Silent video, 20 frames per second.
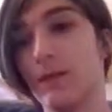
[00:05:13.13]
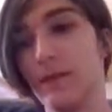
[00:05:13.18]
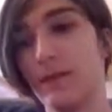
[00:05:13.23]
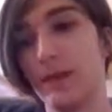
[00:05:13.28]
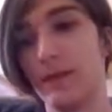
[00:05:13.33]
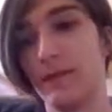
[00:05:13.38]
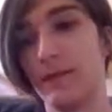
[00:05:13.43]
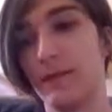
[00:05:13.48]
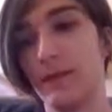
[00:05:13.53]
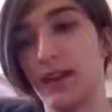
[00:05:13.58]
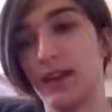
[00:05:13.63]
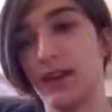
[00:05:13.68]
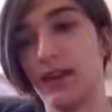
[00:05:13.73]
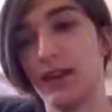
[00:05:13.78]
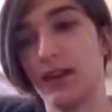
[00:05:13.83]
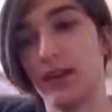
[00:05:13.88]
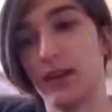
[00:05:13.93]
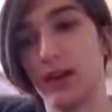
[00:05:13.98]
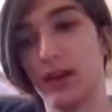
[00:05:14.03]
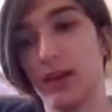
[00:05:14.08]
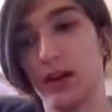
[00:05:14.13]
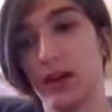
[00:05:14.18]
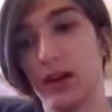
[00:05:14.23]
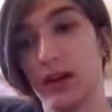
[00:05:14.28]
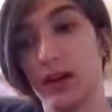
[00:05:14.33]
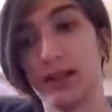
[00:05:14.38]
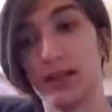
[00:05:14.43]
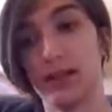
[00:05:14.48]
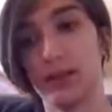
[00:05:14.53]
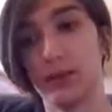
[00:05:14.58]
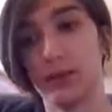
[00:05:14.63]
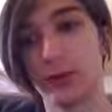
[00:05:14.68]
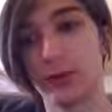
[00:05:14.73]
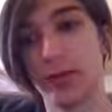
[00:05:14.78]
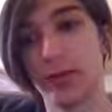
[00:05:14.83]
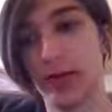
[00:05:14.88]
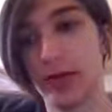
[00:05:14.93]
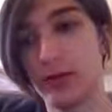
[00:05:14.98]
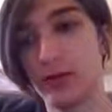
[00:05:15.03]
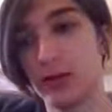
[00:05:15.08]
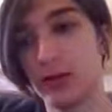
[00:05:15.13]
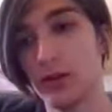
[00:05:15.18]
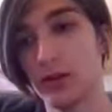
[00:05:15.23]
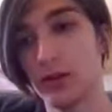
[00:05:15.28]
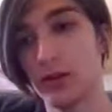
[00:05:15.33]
if it ends up working out.